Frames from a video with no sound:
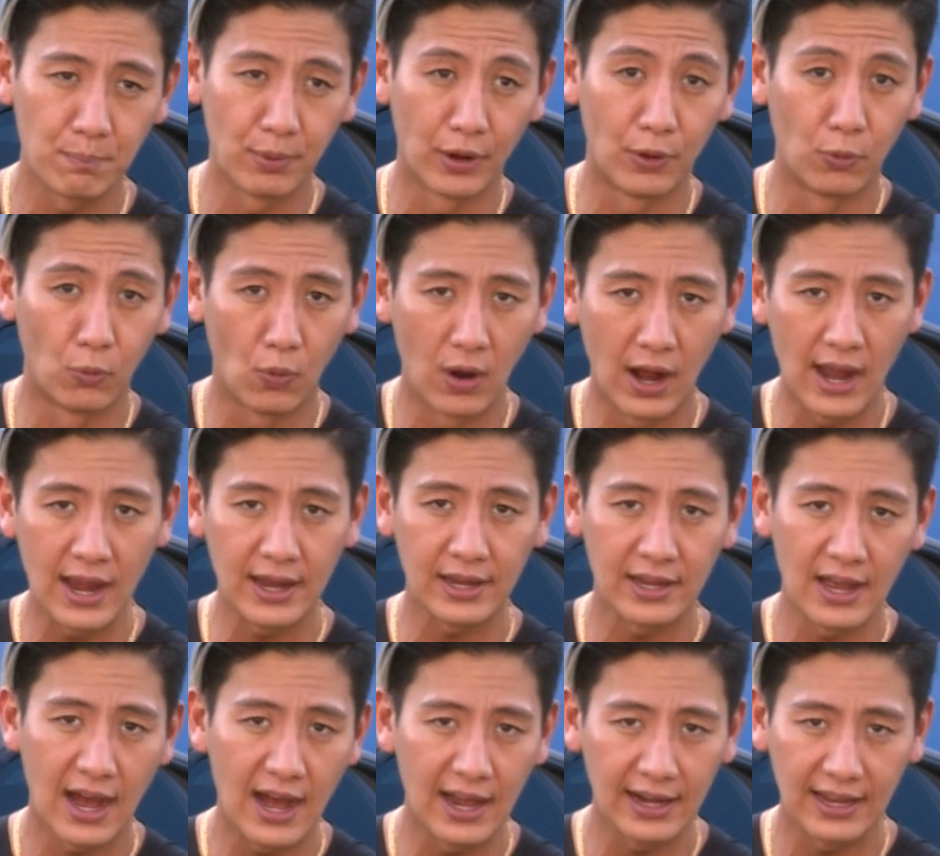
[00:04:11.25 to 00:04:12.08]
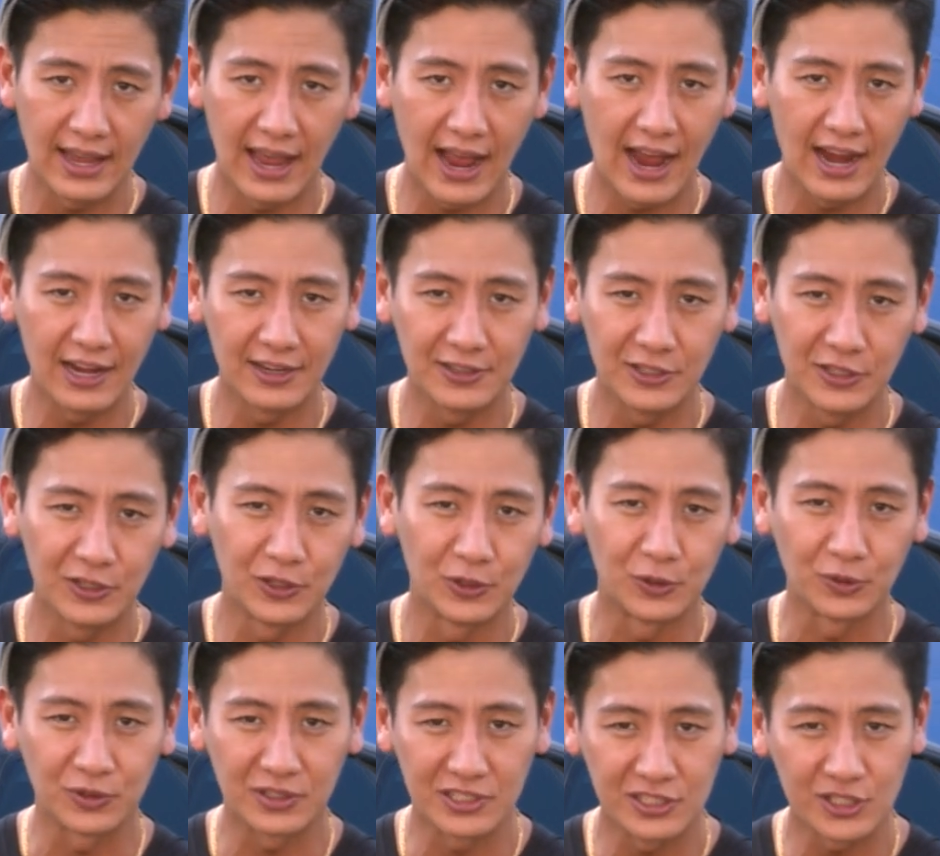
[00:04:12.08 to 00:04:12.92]
but when I got it, I
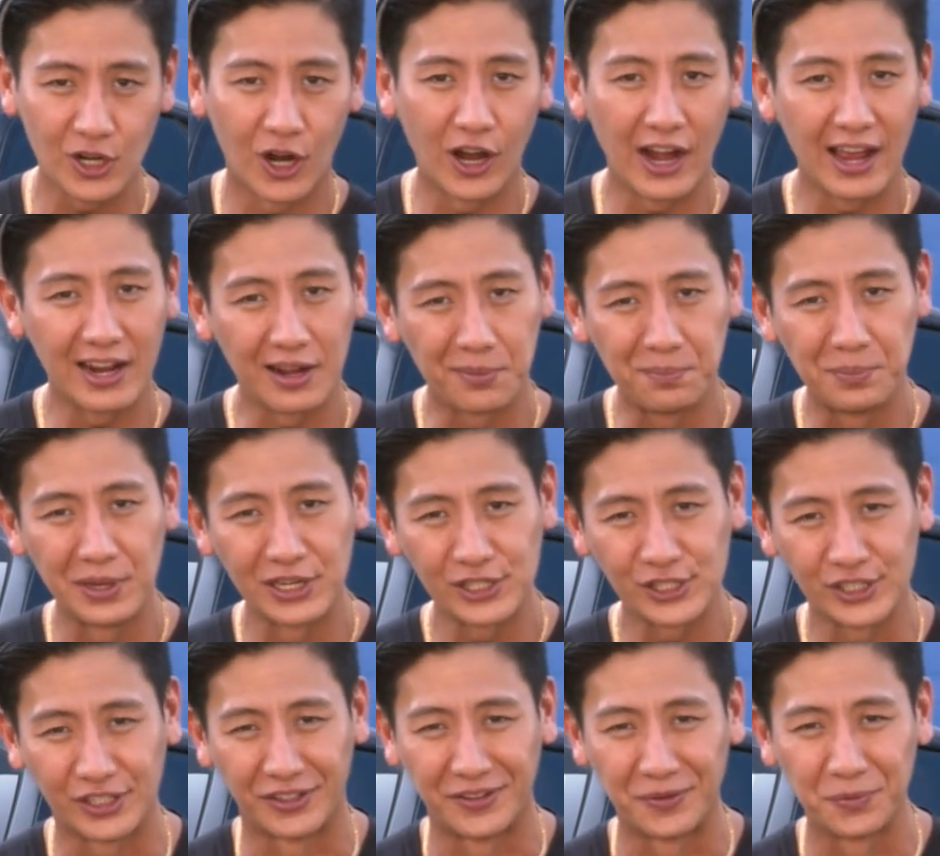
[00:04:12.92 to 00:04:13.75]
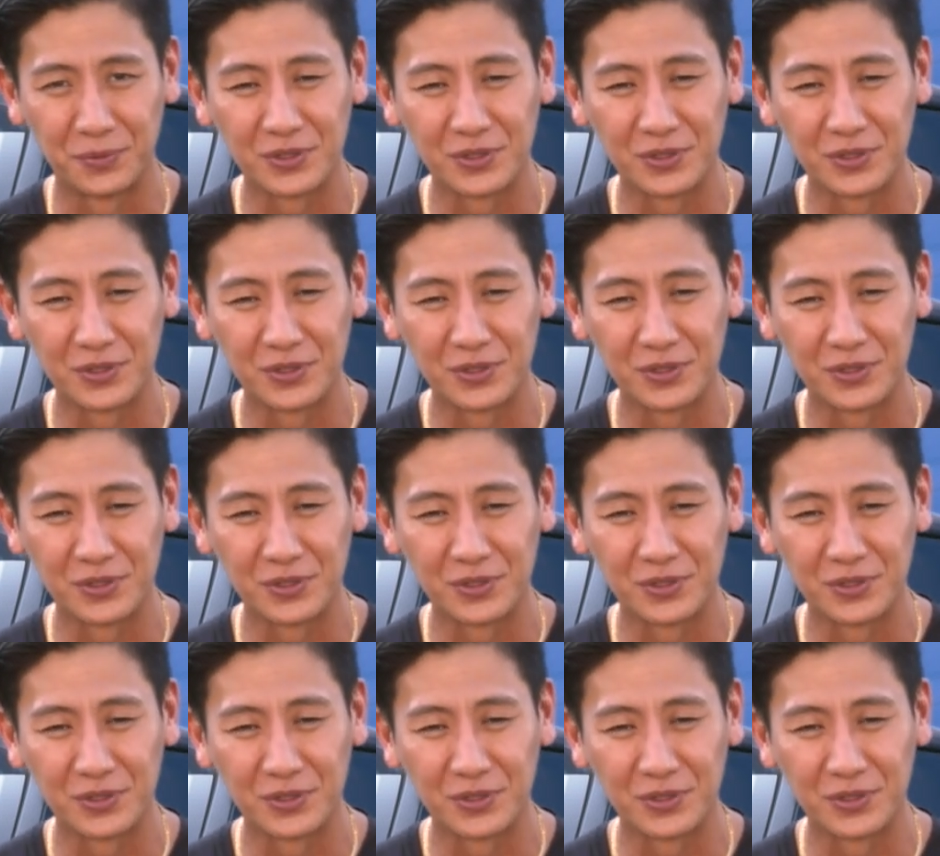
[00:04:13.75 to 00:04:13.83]
knew this car had a mission,